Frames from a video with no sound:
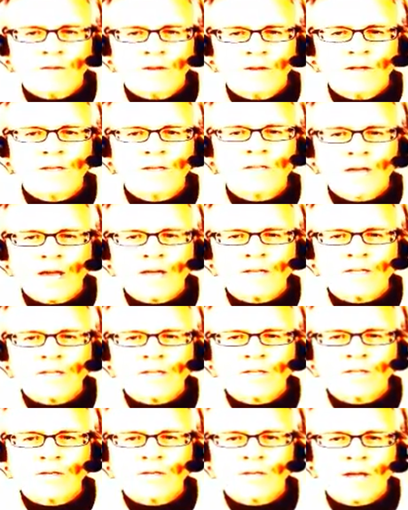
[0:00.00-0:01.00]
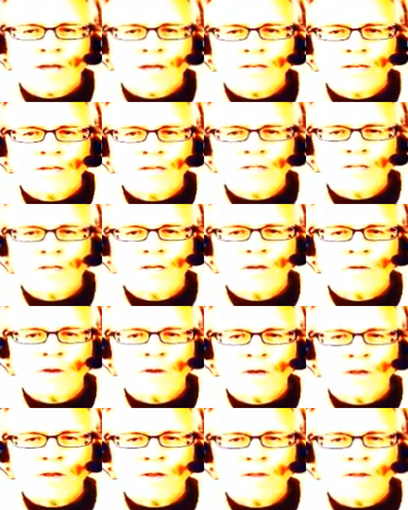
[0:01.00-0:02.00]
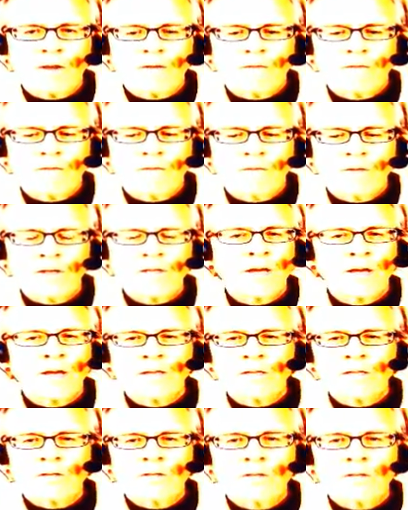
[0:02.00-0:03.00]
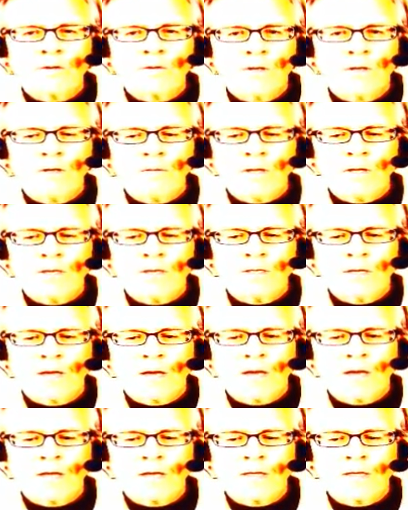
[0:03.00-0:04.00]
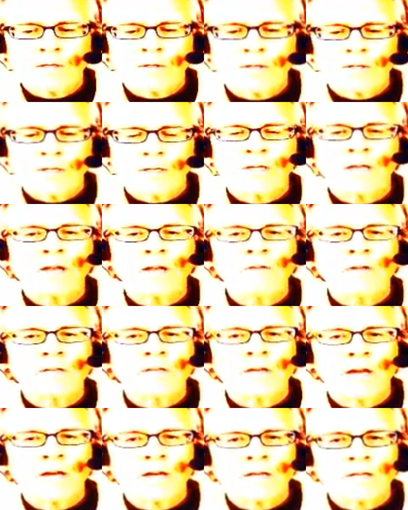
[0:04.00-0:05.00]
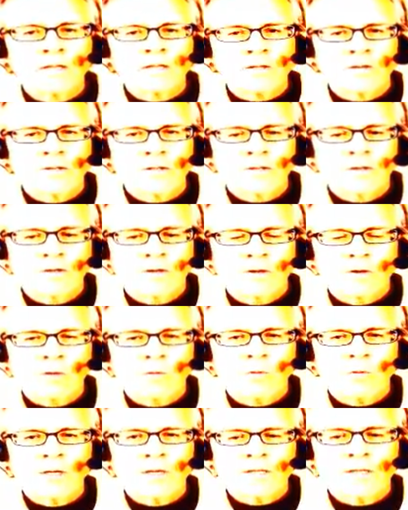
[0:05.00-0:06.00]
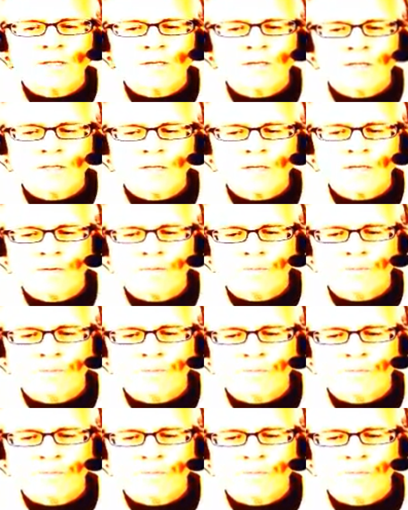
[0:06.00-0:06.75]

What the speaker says: These cancers can't teach the ego anything. These cancers don't need to be these cancers. Instead of these cancers, oneness is seen.